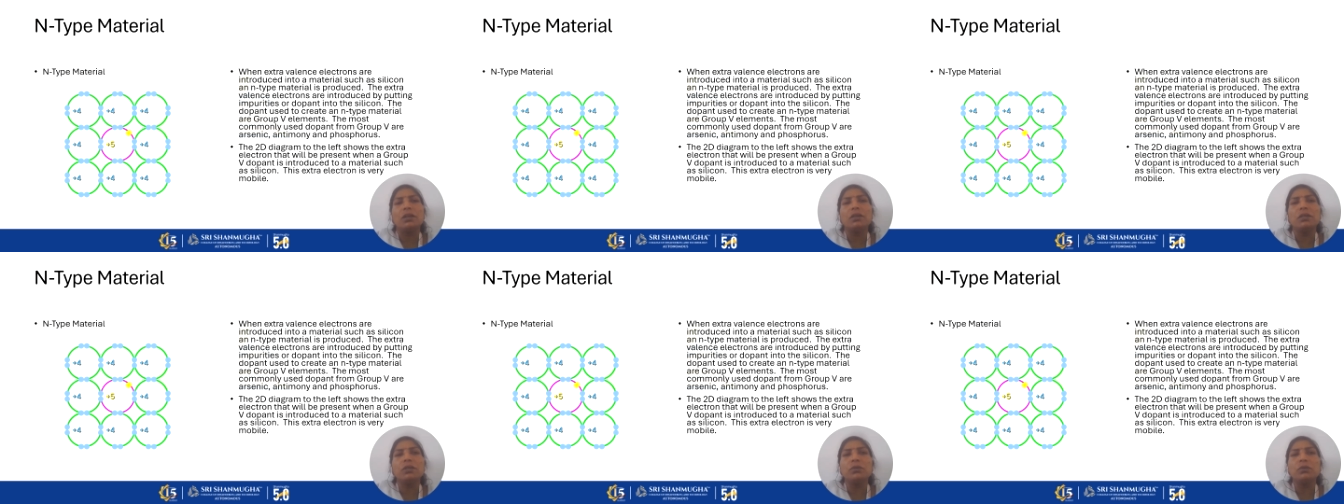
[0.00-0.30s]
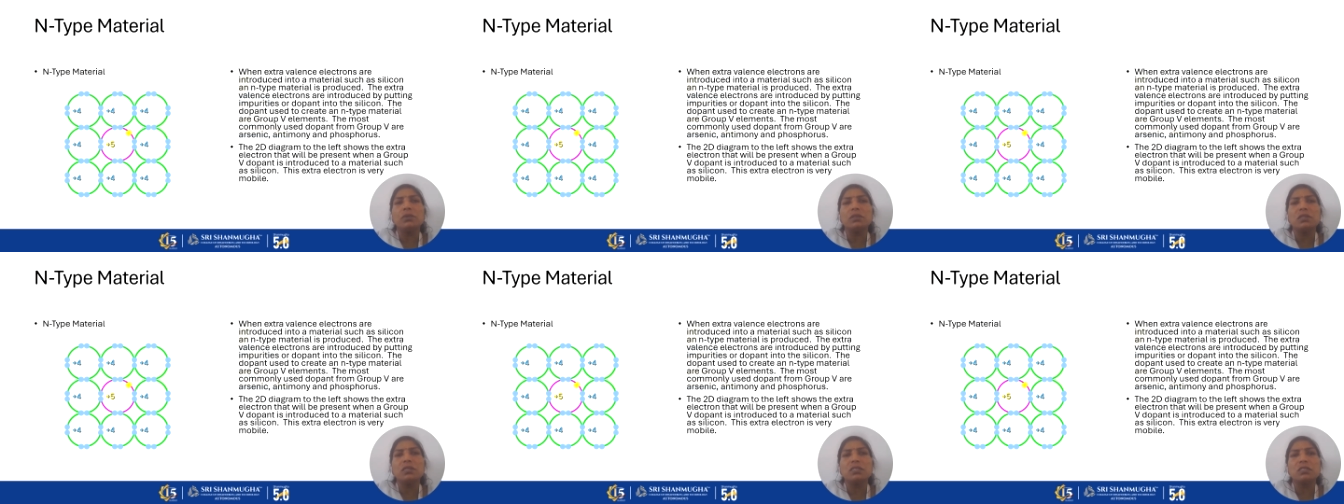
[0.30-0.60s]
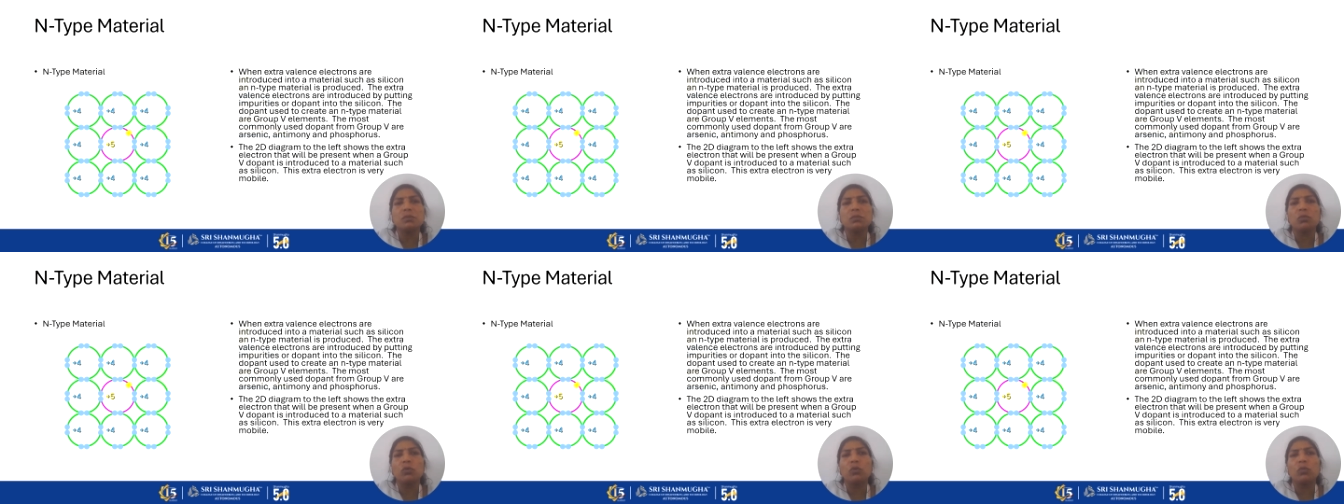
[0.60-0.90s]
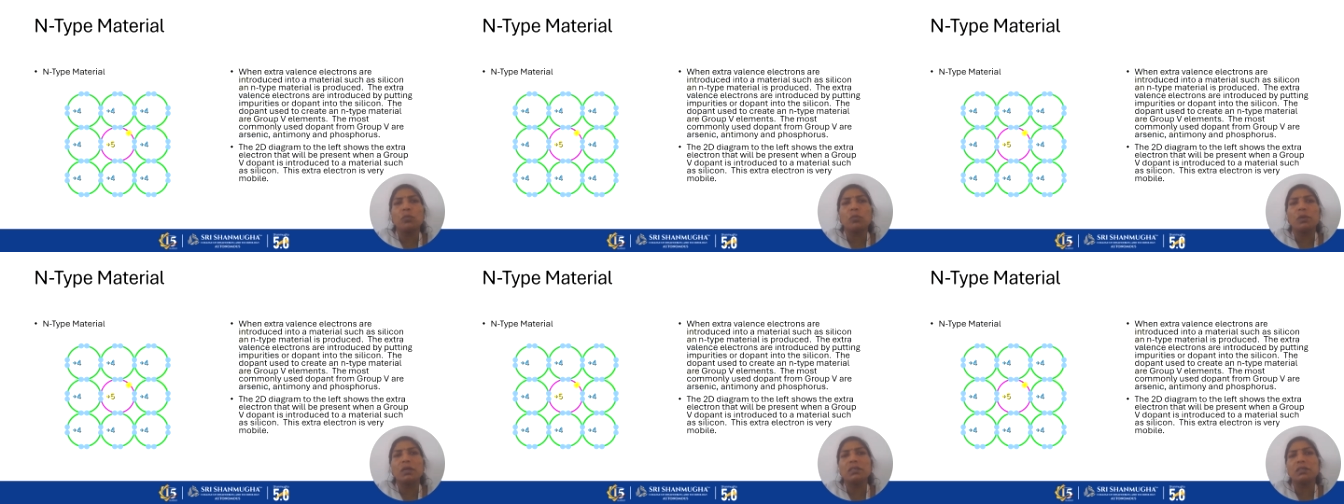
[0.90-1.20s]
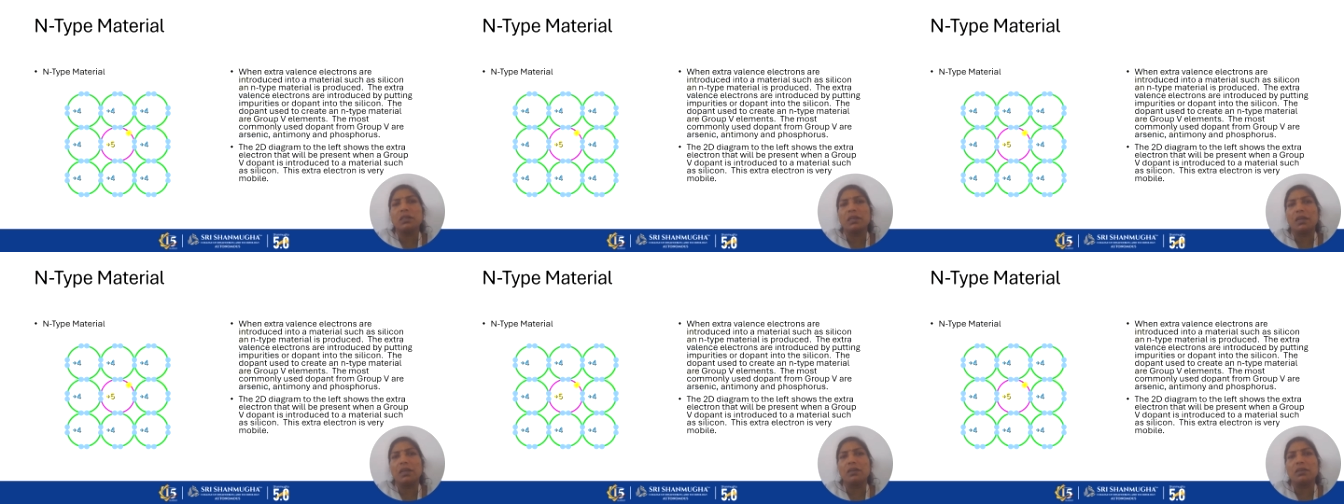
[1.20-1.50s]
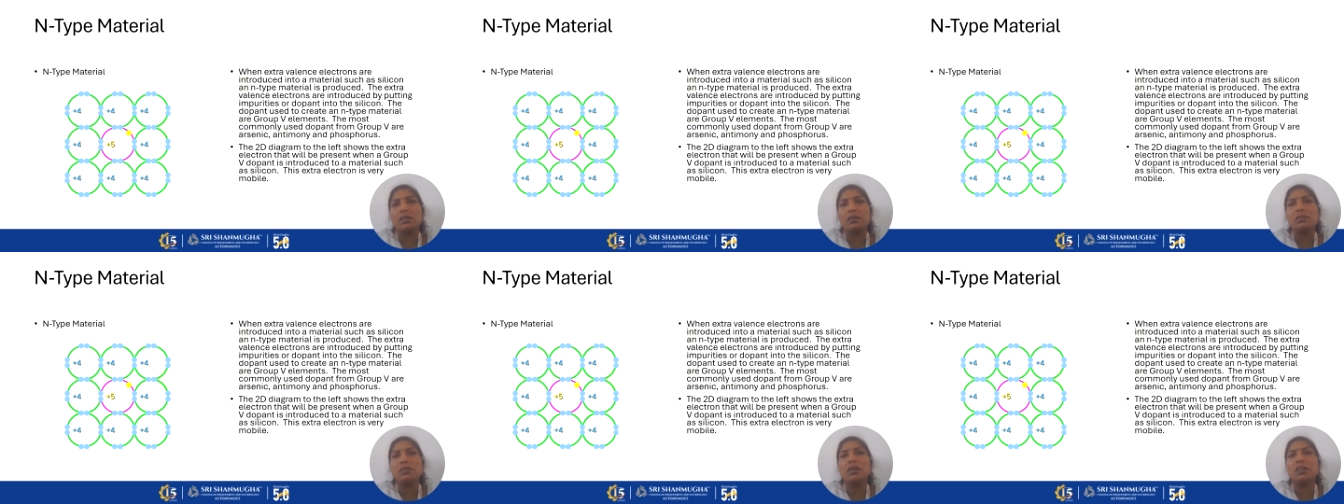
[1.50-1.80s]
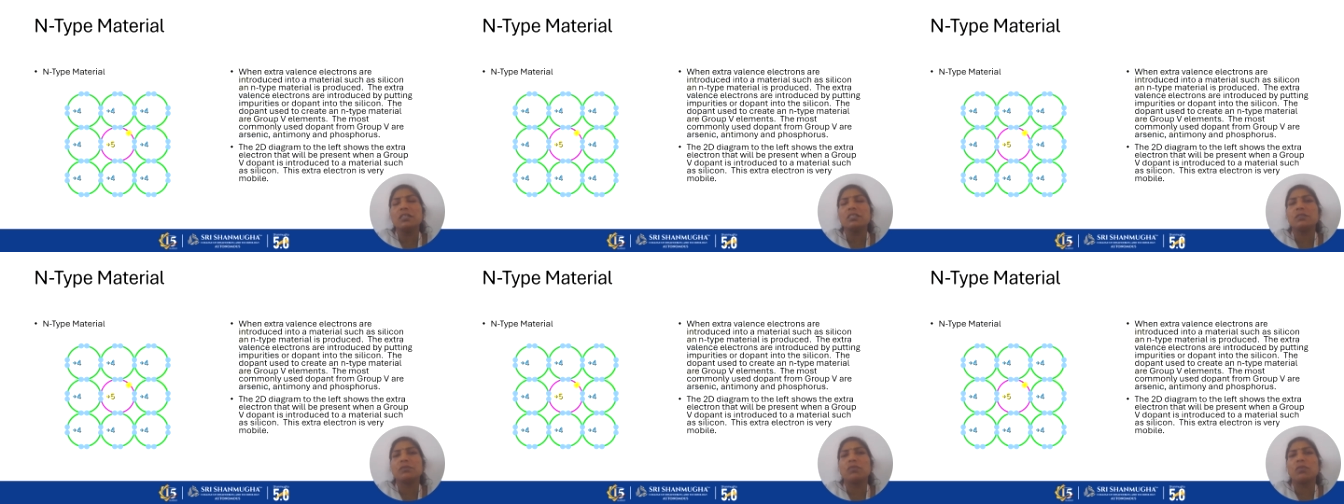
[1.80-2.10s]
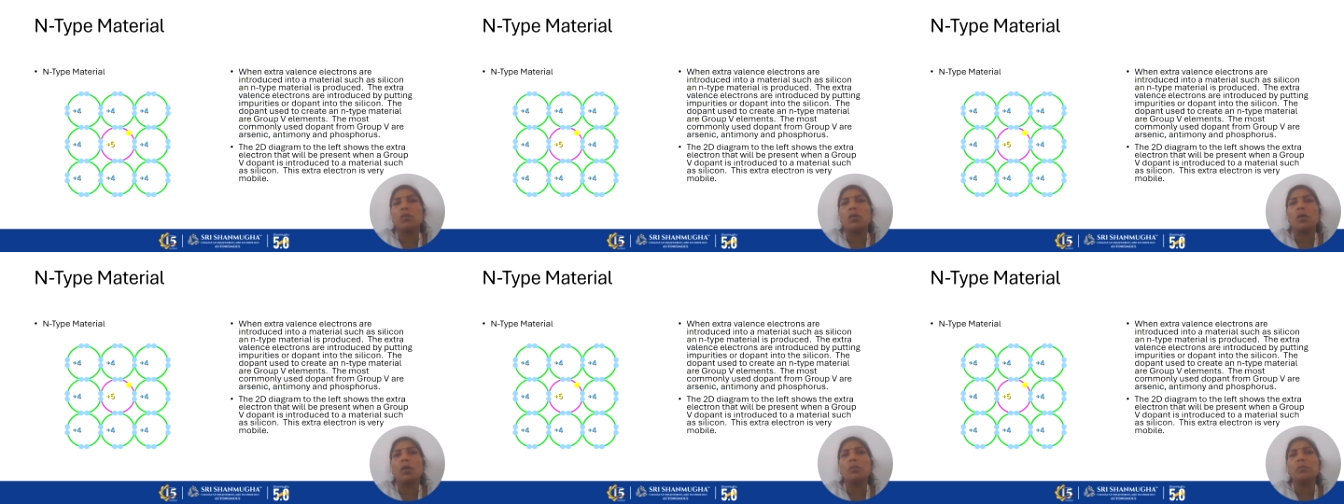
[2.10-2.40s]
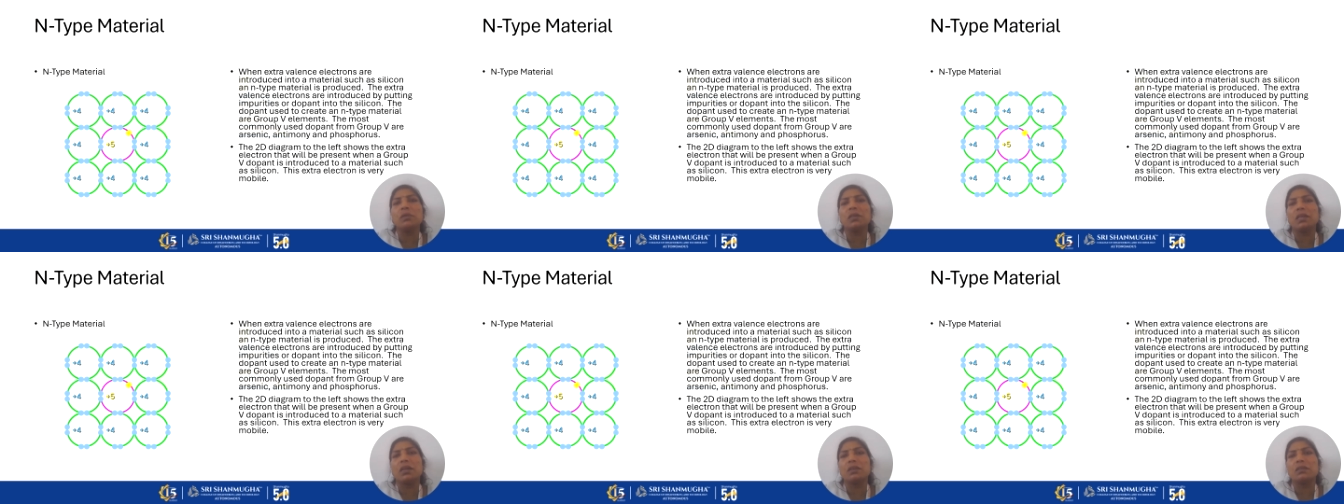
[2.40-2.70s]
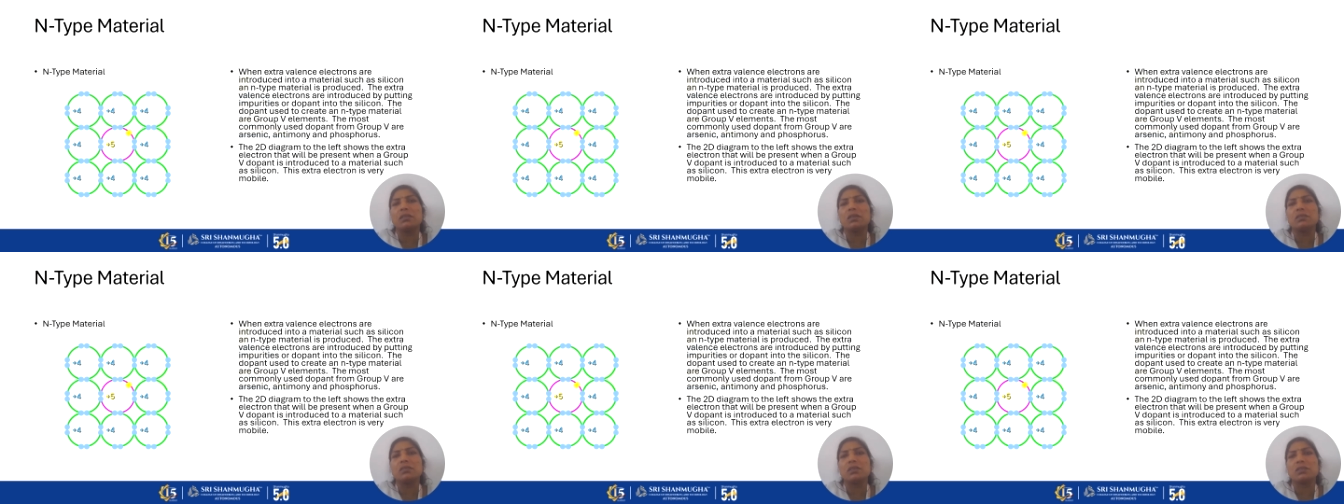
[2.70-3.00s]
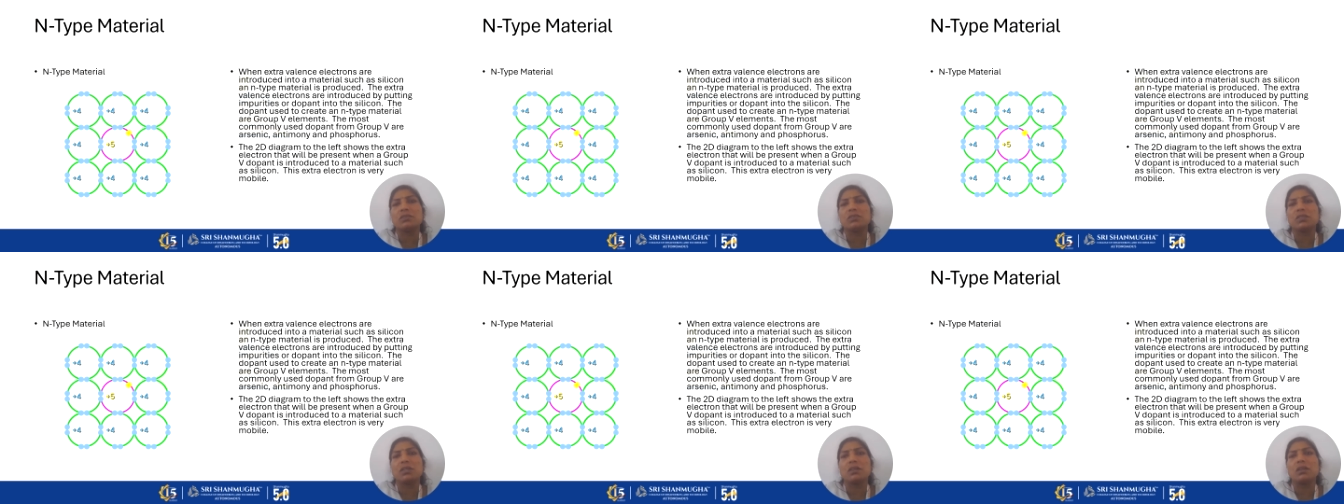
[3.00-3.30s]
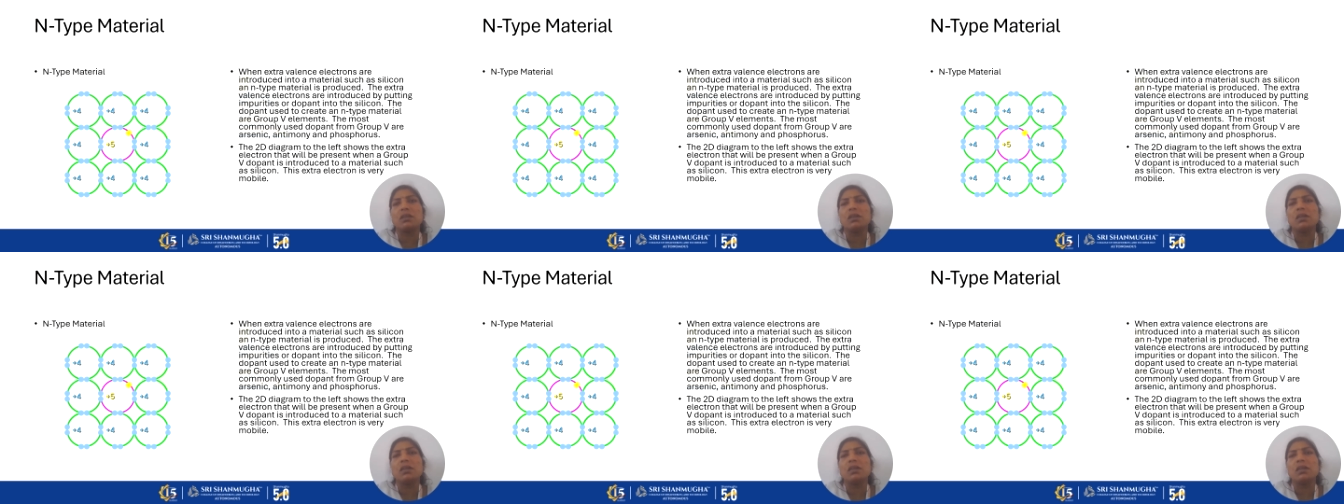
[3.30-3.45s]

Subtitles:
Due to this movement, a region is formed near the junction.